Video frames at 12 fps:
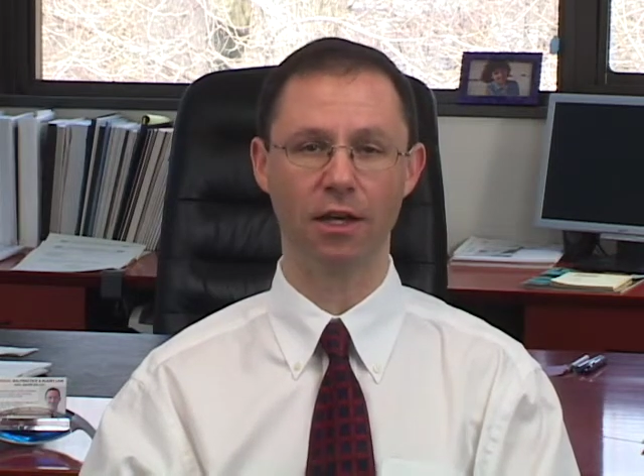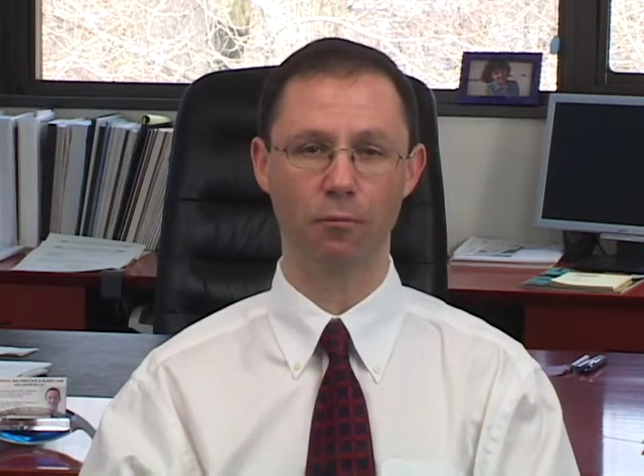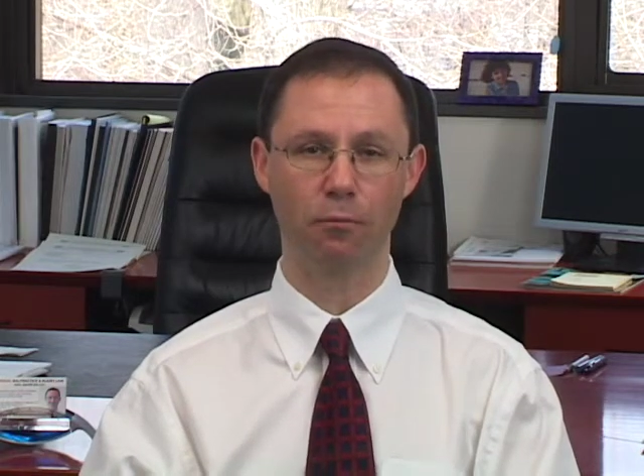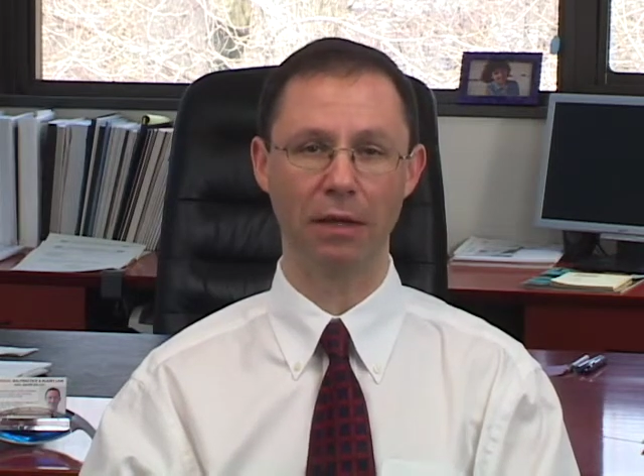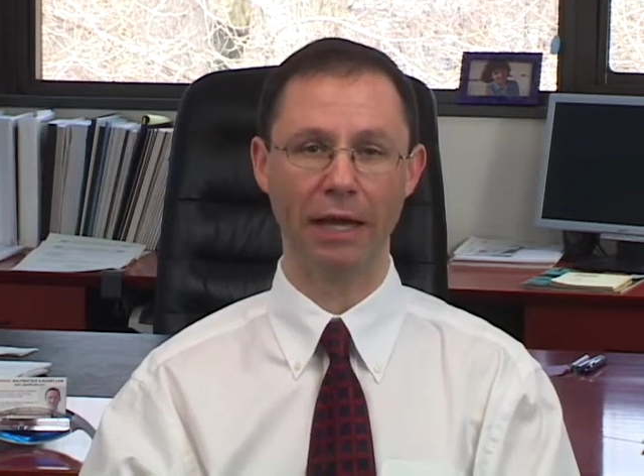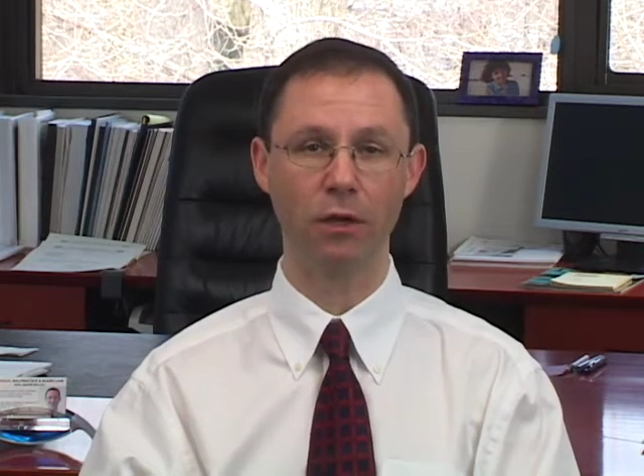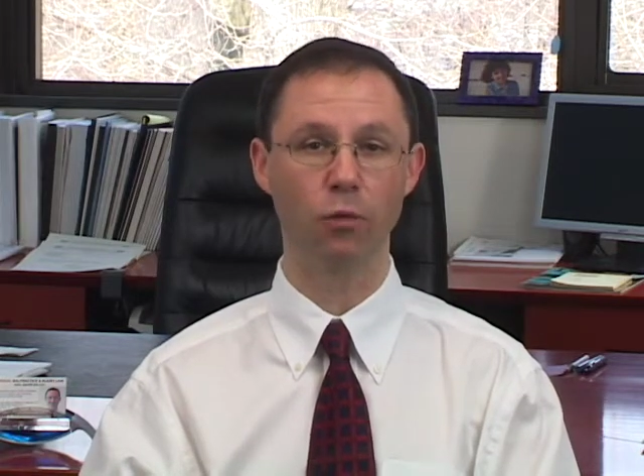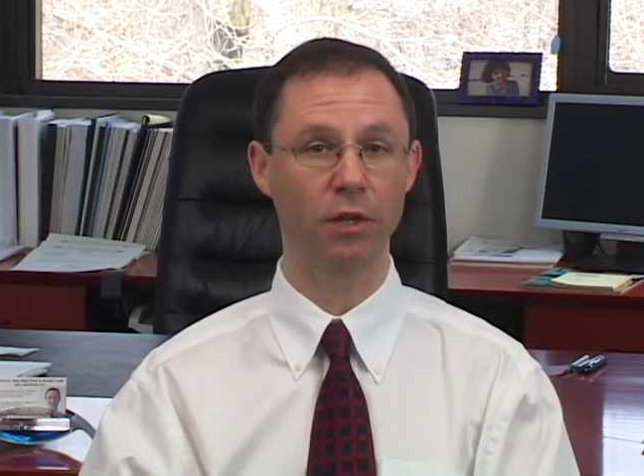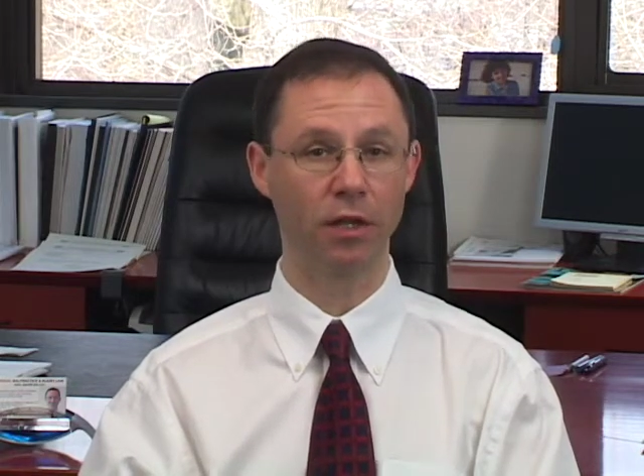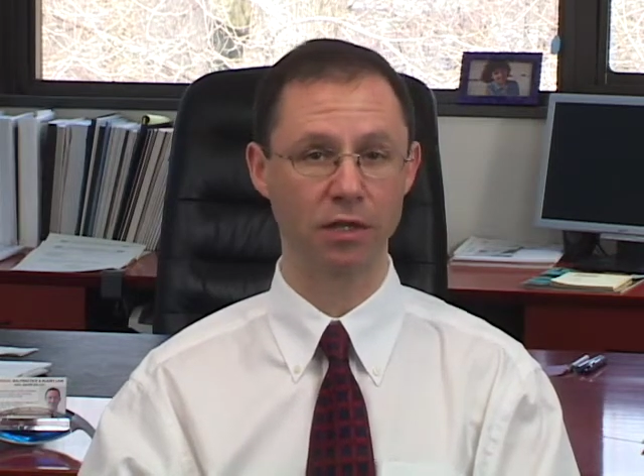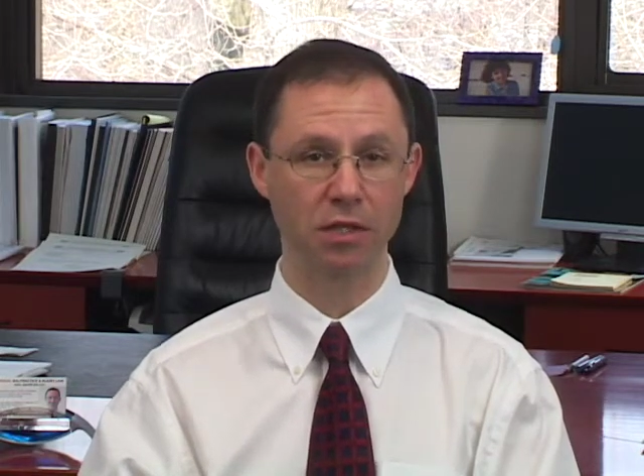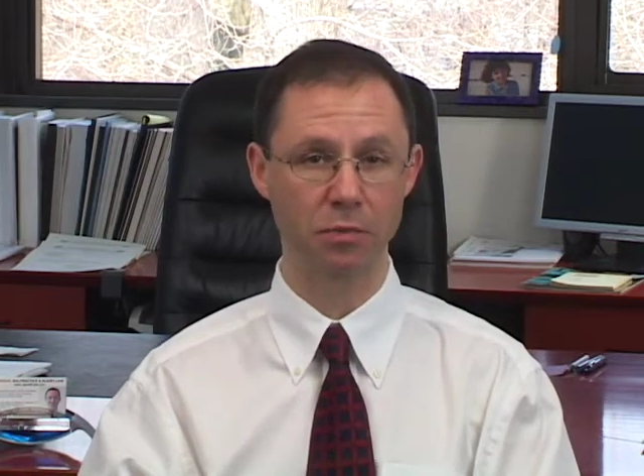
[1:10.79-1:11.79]
the complaint
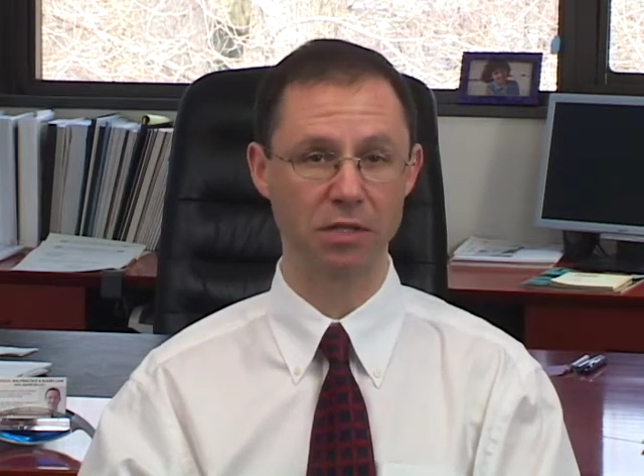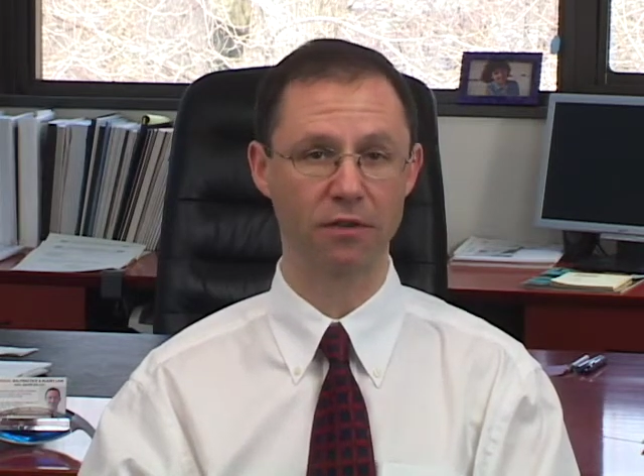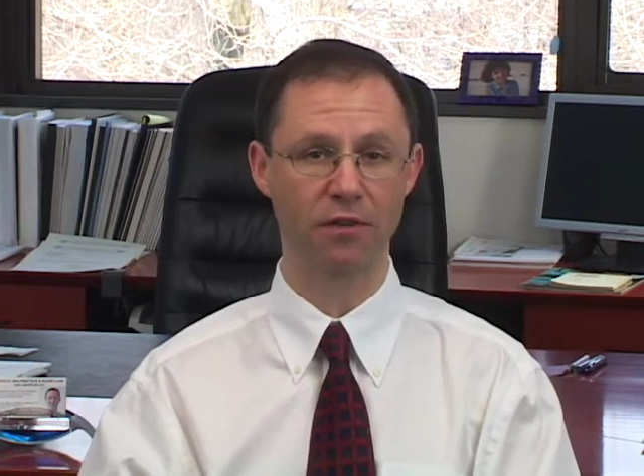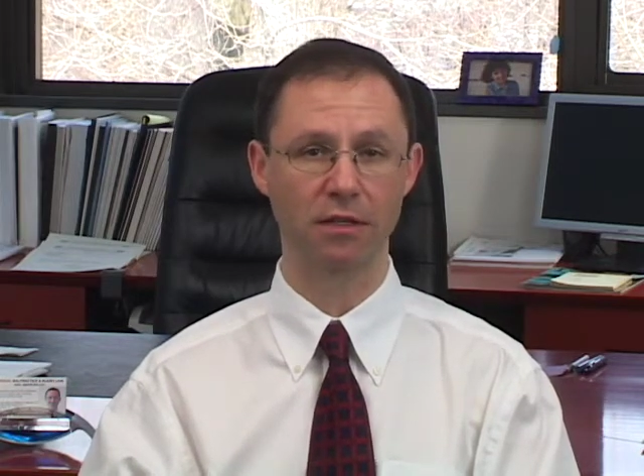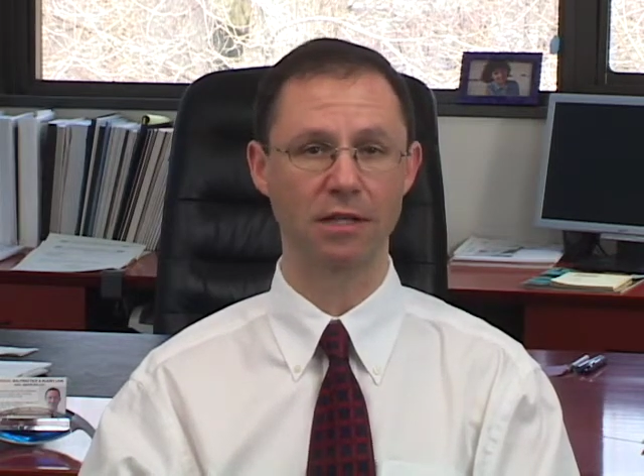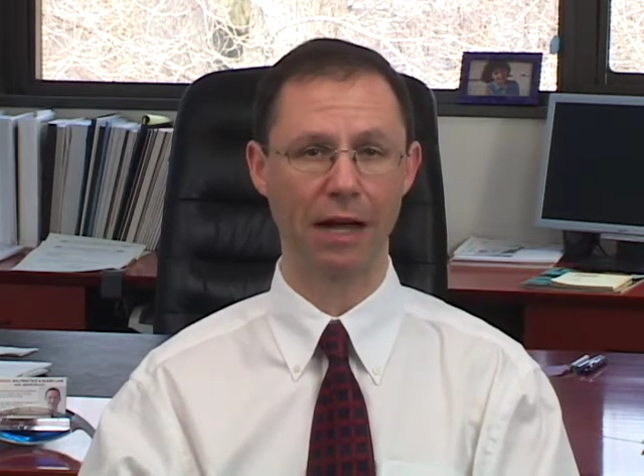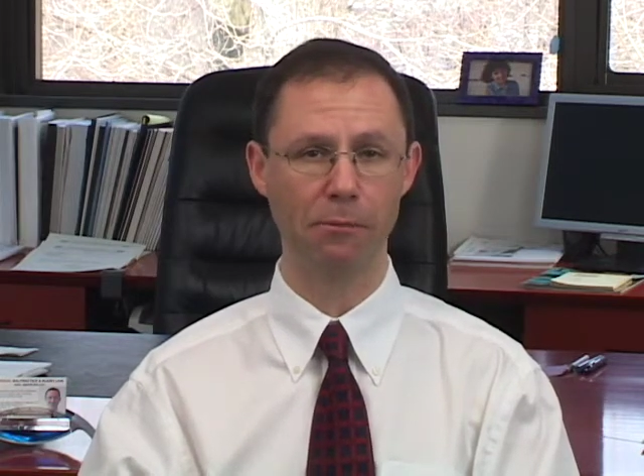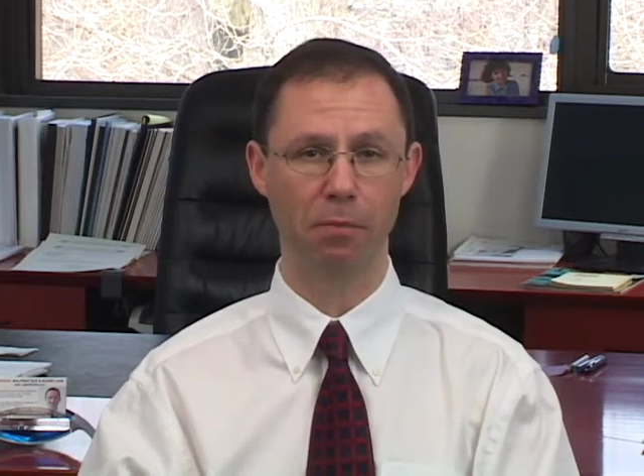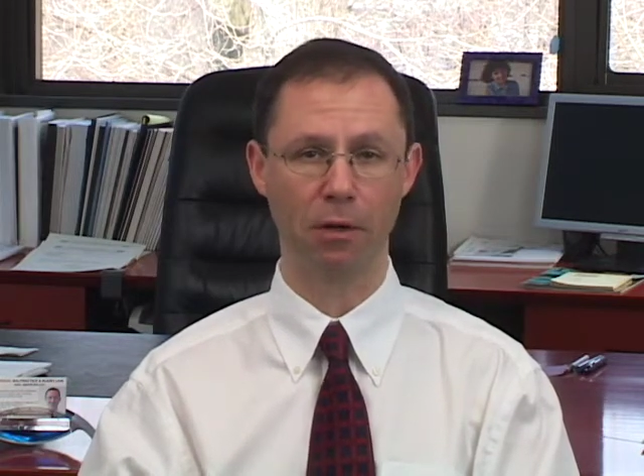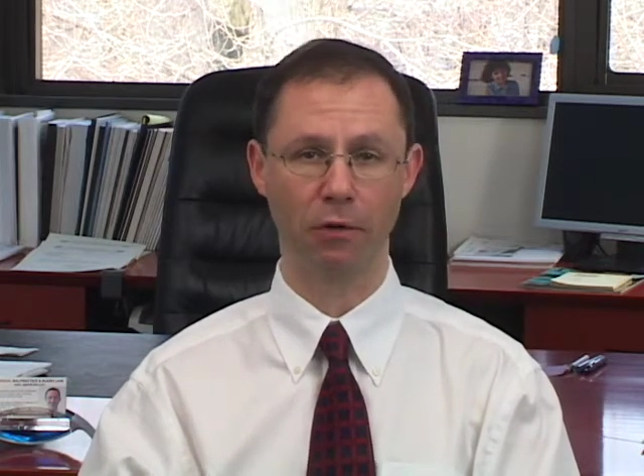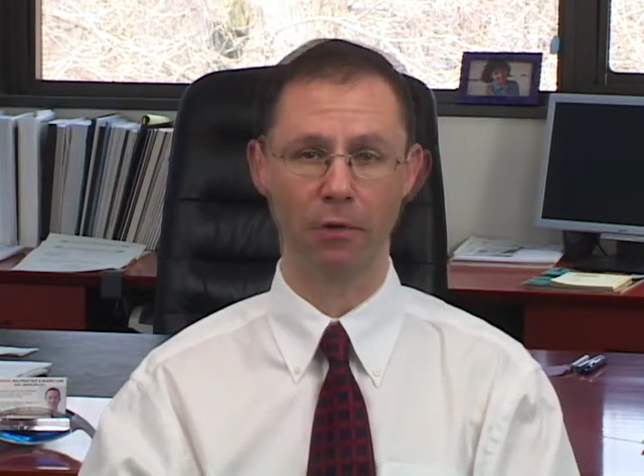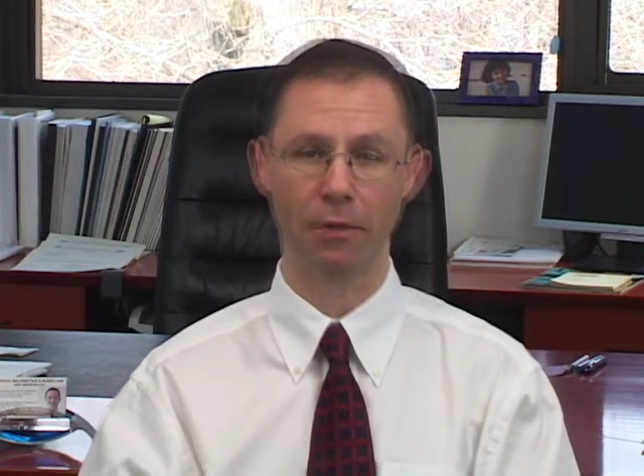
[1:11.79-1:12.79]
within a specific time
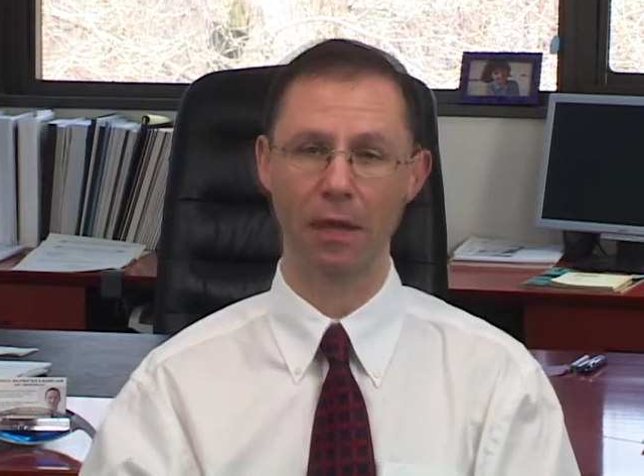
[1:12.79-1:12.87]
period.